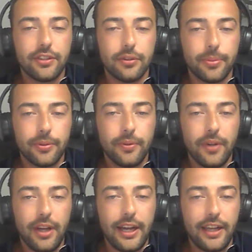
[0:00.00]

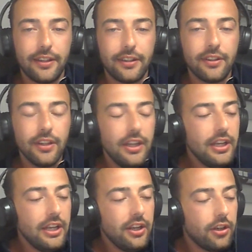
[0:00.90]
considerable. And,
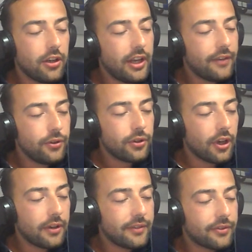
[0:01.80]
if
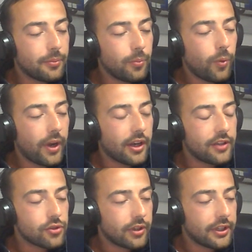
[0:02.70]
you go even when
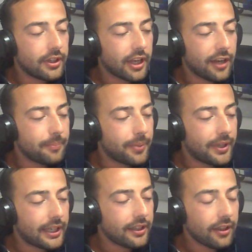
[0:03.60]
I joined the
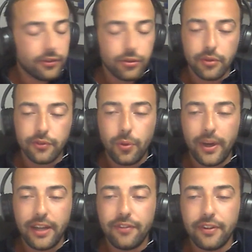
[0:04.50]
company, sort of
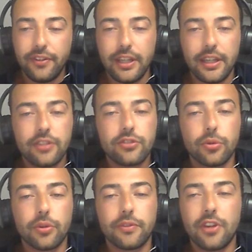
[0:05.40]

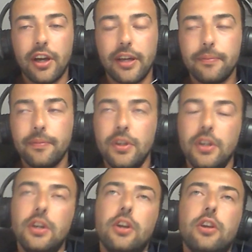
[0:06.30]
2015-ish sort of time,
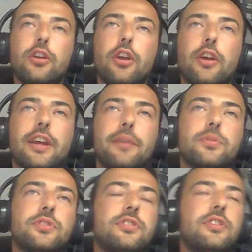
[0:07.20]

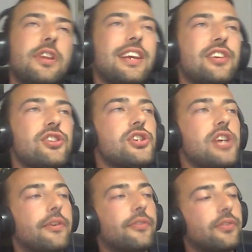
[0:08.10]
there was this
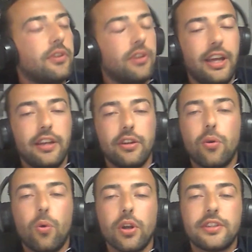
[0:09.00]
shift
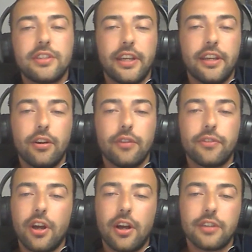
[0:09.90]
in quality
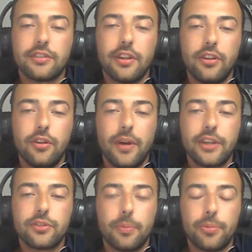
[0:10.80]
of cars that the
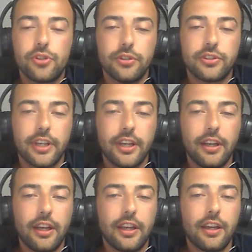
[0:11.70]
US were
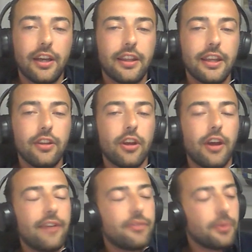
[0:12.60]
producing. And I think,
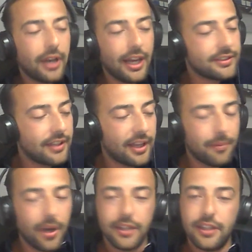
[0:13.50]
everyone has in
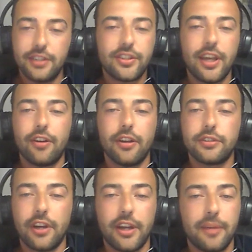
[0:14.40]
their mind the
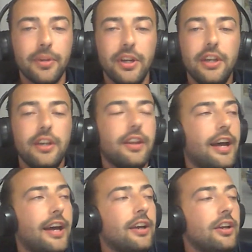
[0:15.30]
stereotype
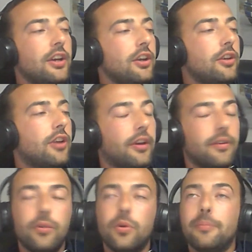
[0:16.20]
that,
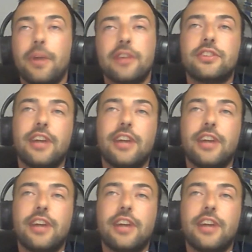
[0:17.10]
a